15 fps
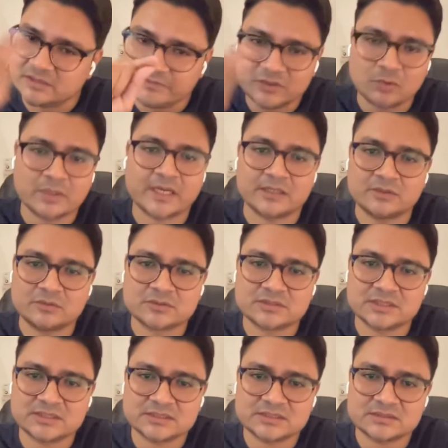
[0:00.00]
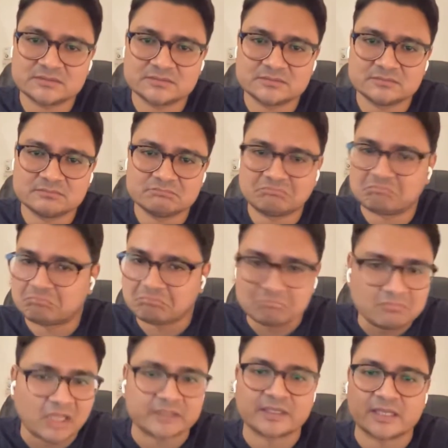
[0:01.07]
till we don't get those things,
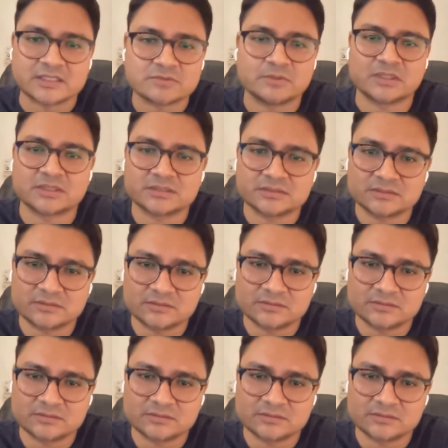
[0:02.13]
nothing else works.